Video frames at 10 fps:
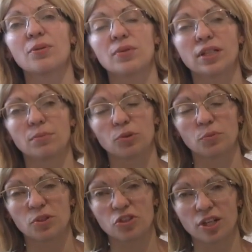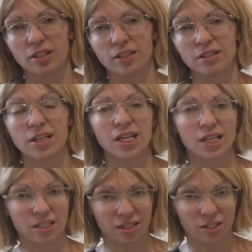and welcome to my channel.
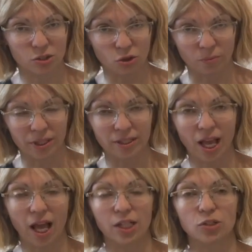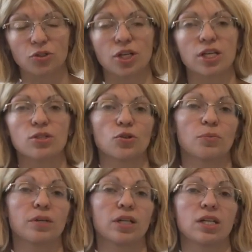It's German and today's
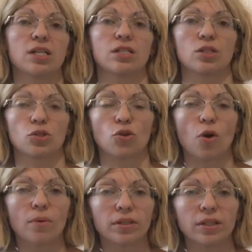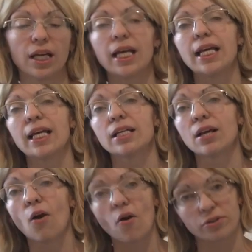topic is German in
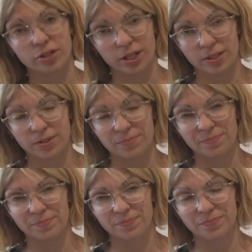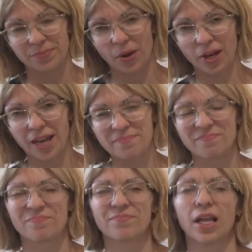a context. Okay,
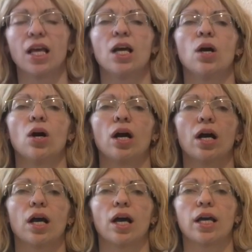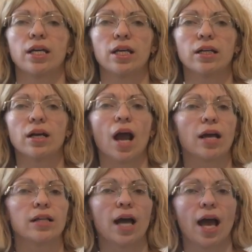here
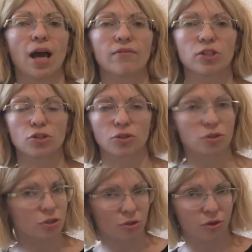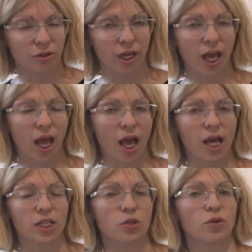I'll have a short story
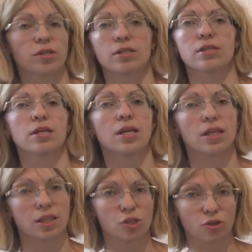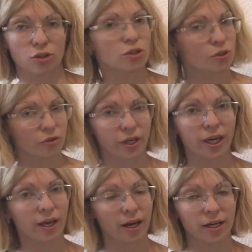and you can see the short story
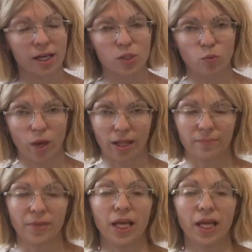here as well.